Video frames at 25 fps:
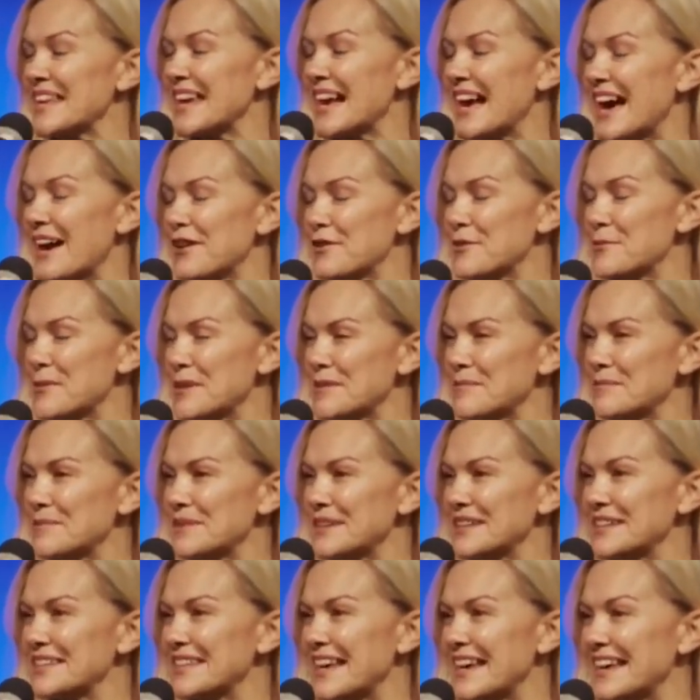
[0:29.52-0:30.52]
I
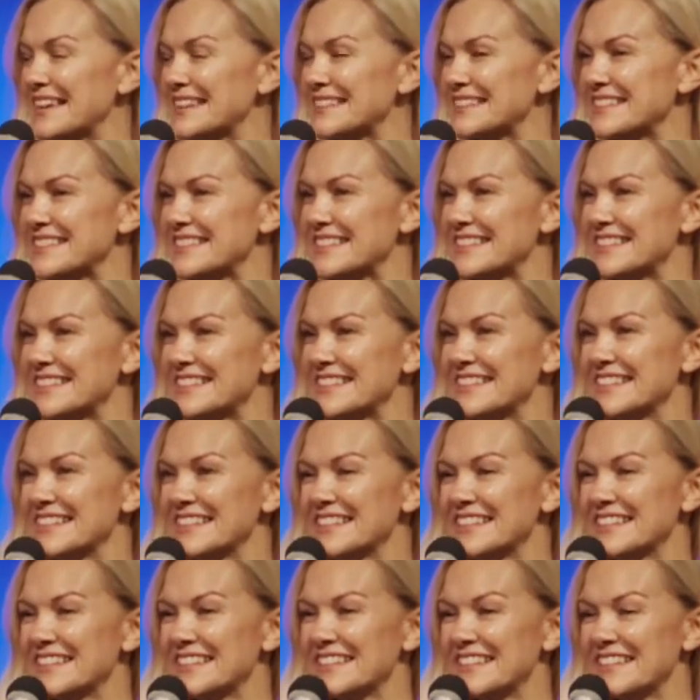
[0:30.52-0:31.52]
remember Nathan,
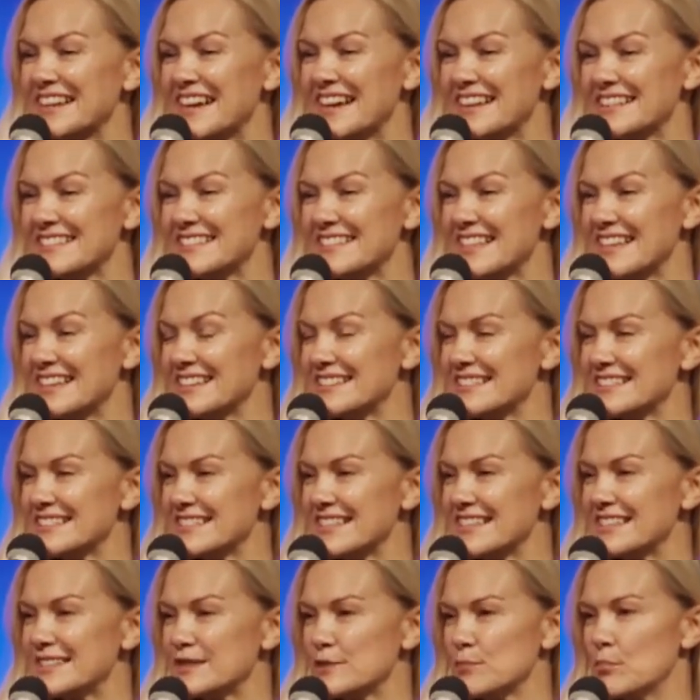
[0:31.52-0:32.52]
our son,
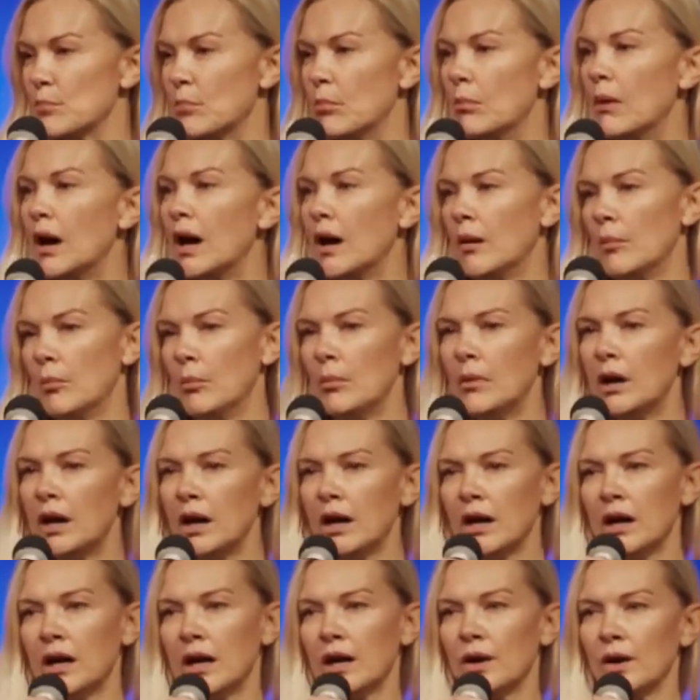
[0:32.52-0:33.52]
said, Mom,
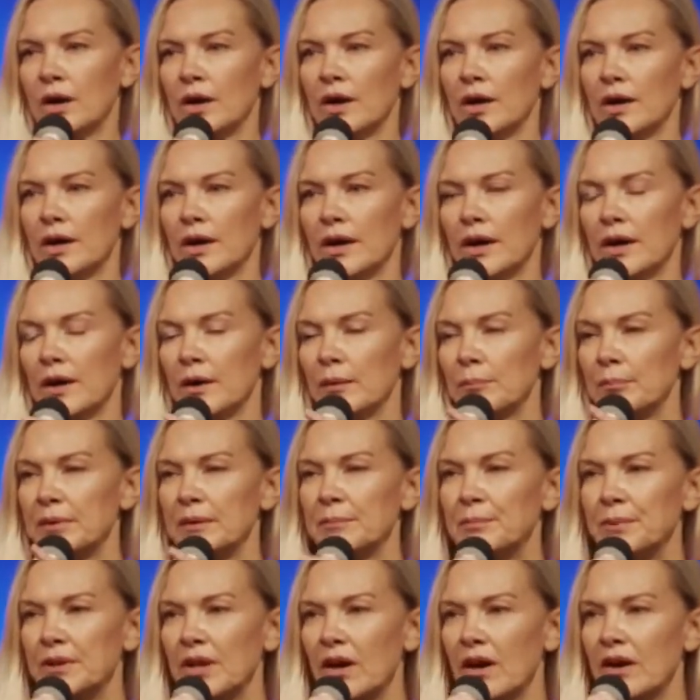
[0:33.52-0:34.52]

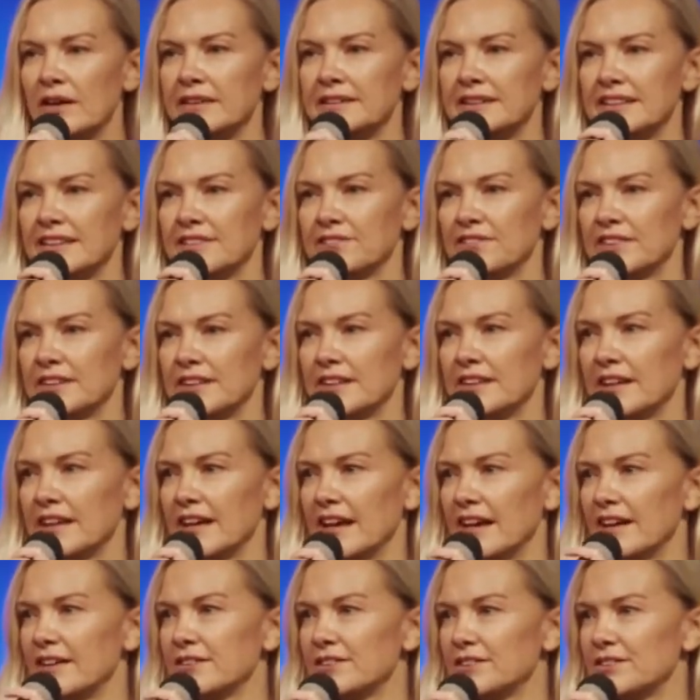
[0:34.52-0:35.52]
people aren't even
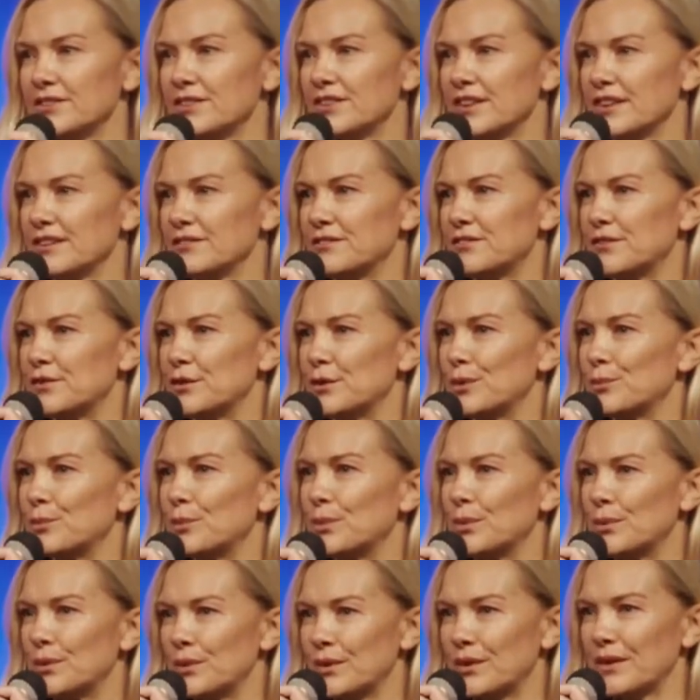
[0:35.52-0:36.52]
allowed to go for a
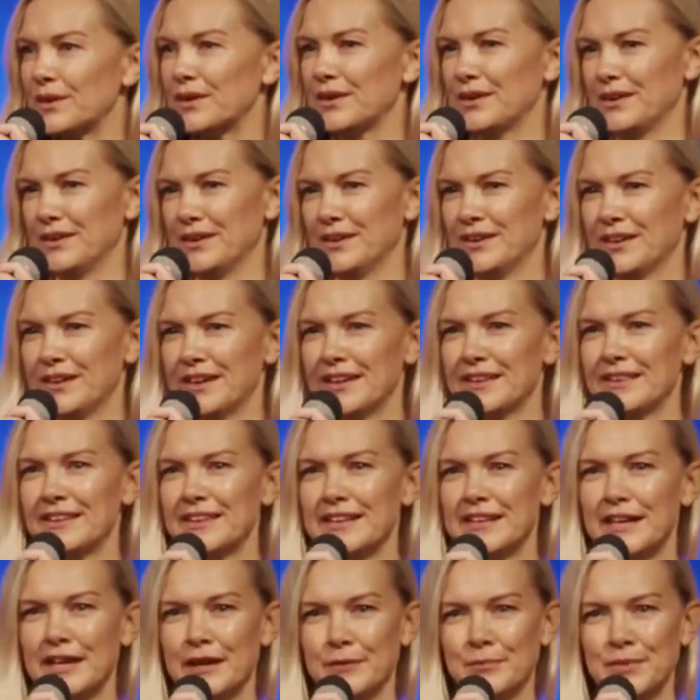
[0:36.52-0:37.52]
walk in the
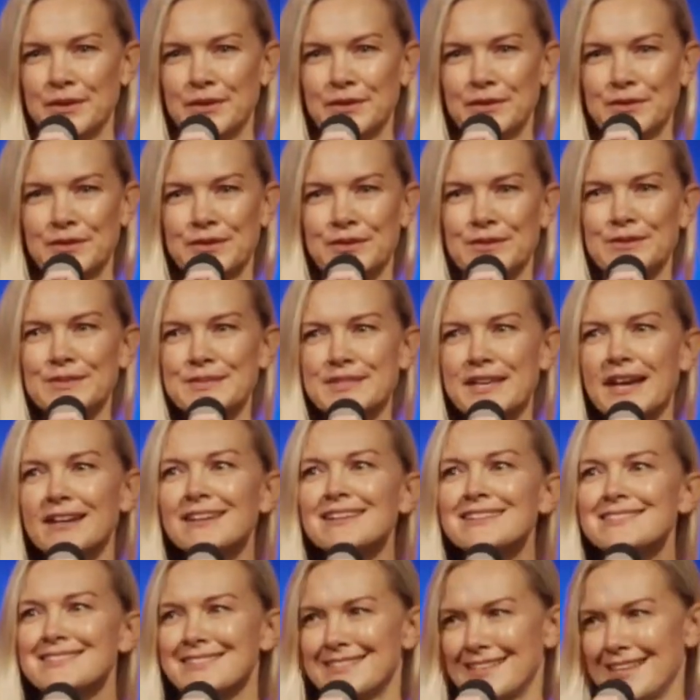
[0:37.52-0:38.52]
neighborhood. Who's going
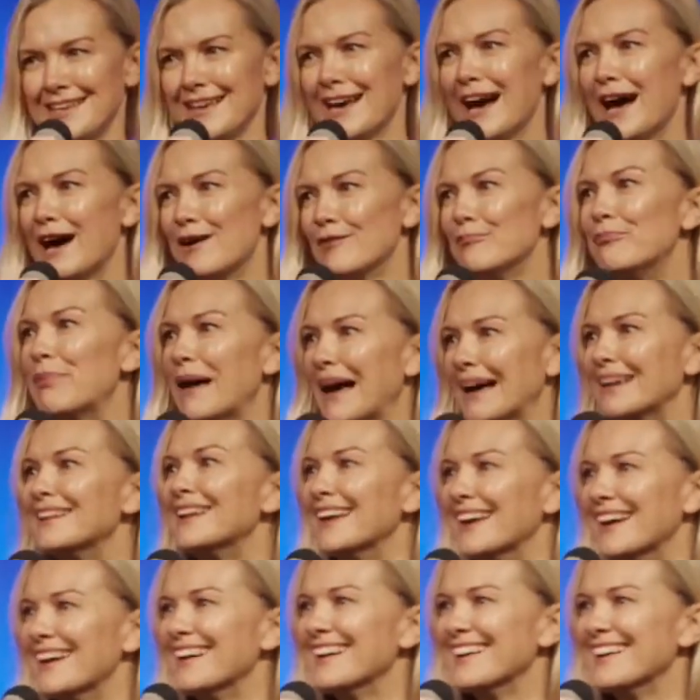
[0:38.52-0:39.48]
to see our banner?